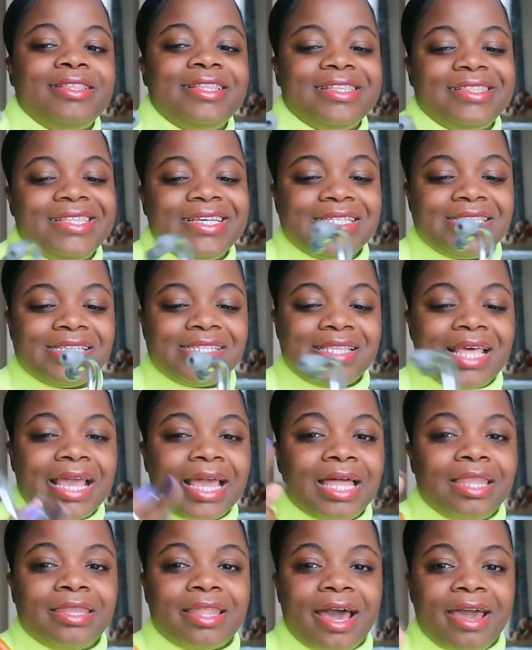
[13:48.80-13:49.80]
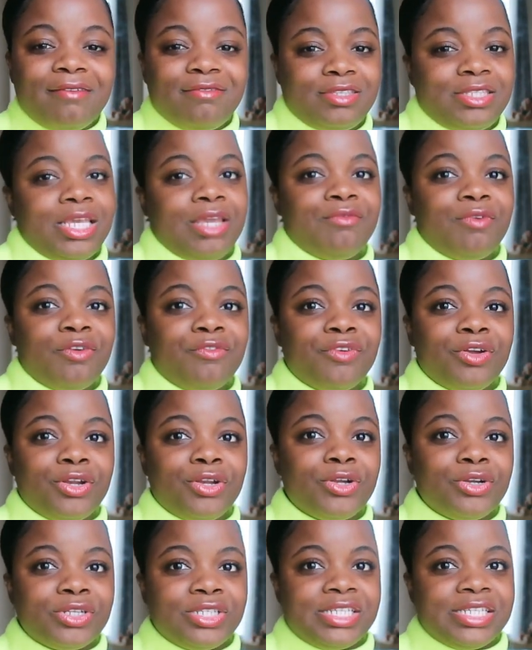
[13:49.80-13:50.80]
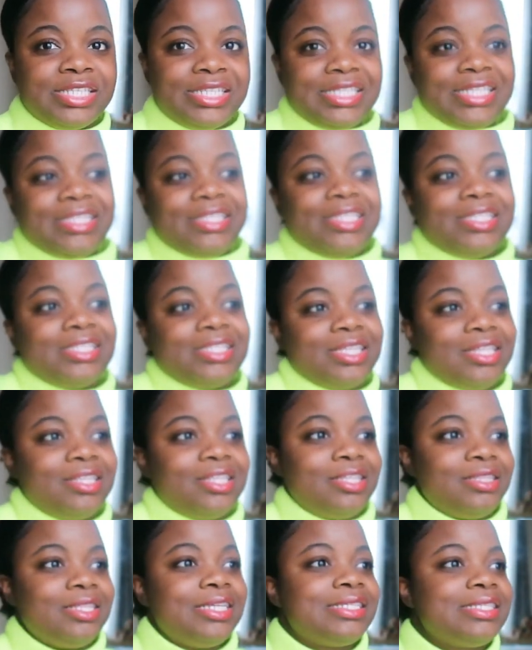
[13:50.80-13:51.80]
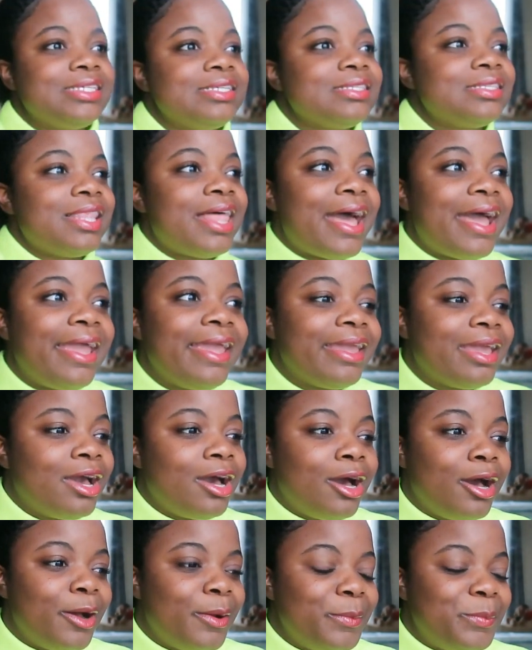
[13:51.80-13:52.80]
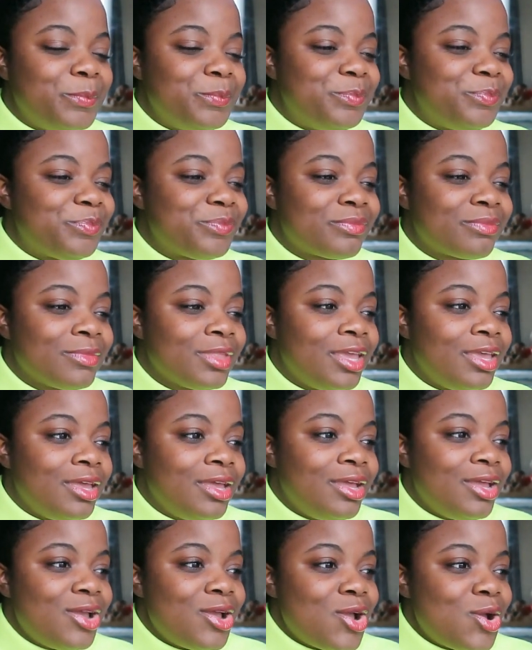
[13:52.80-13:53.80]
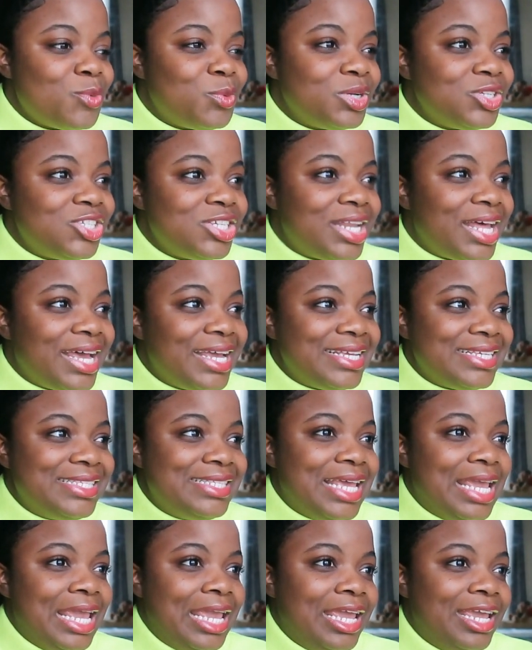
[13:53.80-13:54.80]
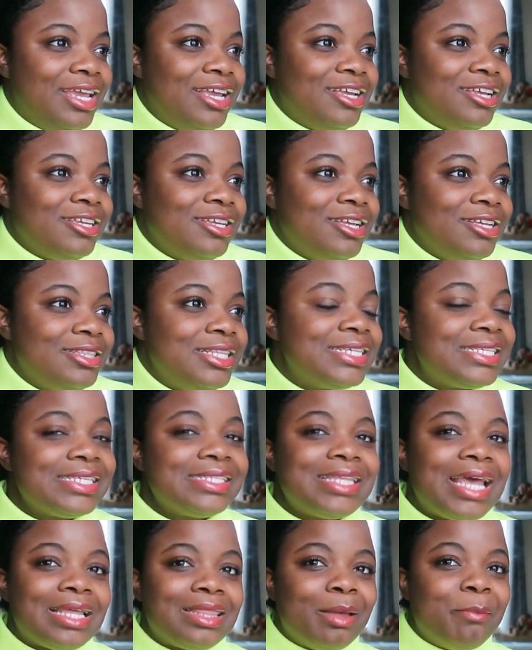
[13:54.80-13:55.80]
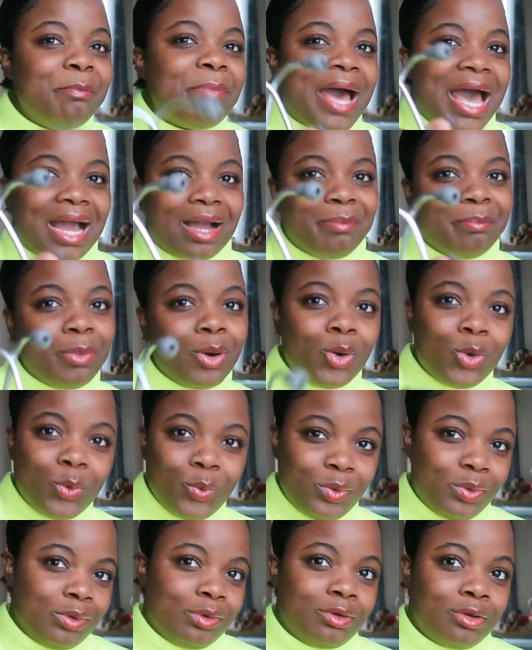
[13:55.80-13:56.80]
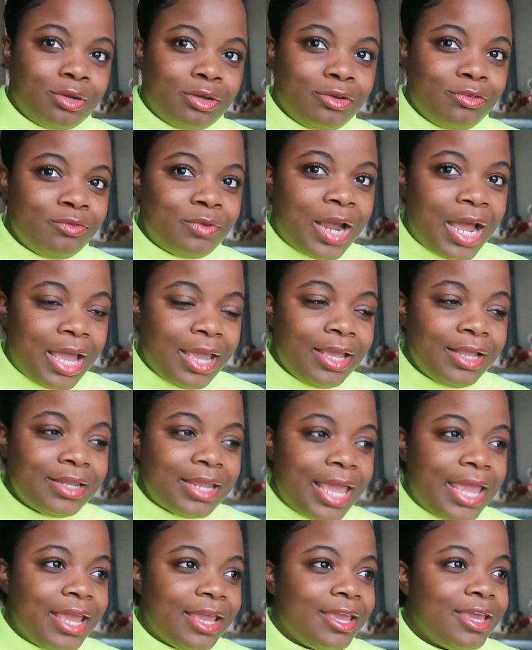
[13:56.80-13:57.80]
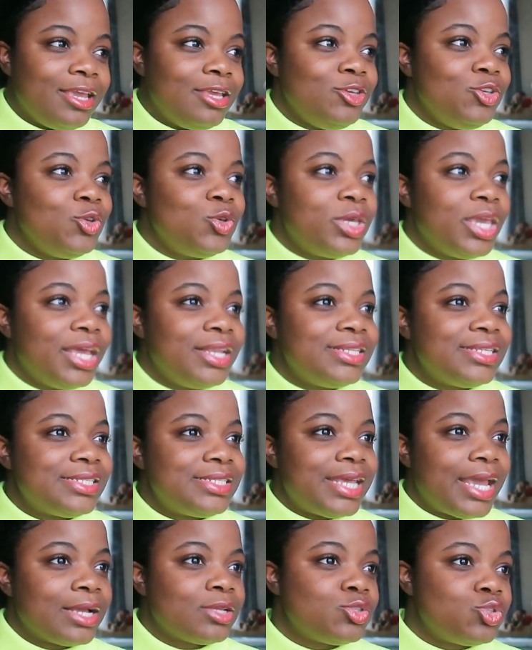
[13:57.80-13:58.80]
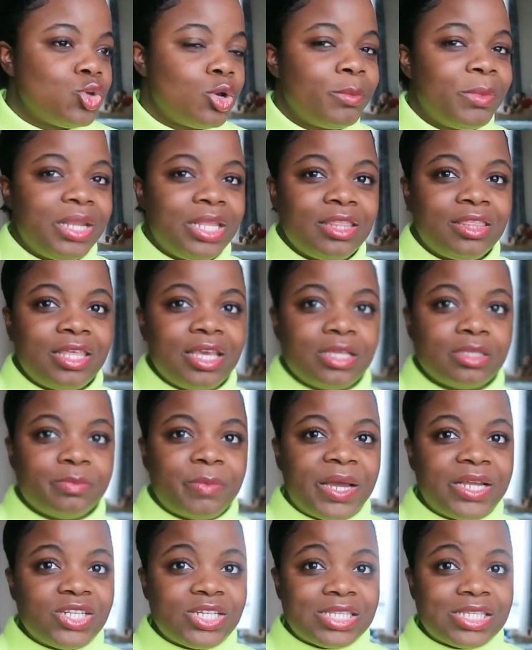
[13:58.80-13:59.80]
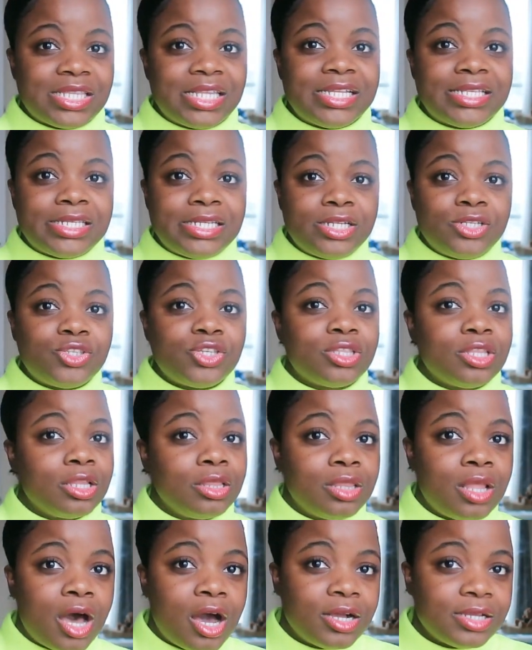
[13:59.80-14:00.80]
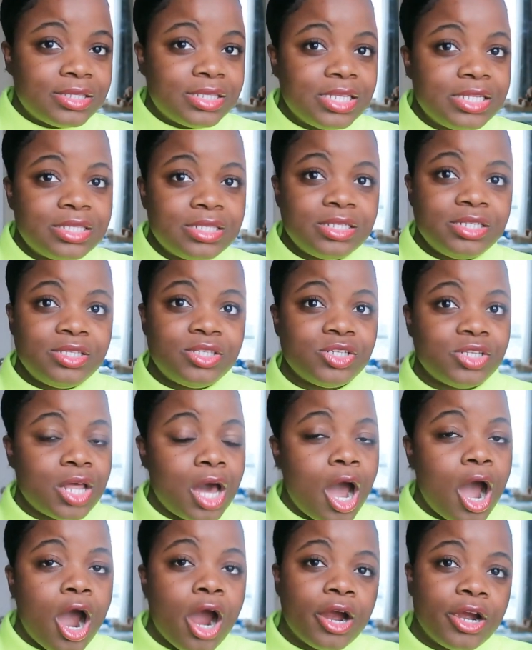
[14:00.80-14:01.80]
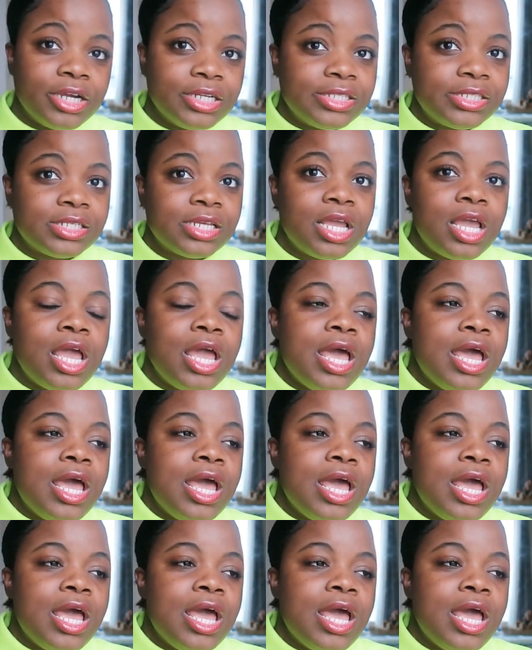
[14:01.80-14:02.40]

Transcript: like a lifesaver for nurses. This is like what should I say, this is like the backbone, right? Like, you can detect so many things by just listening to the lungs, listening to the heart,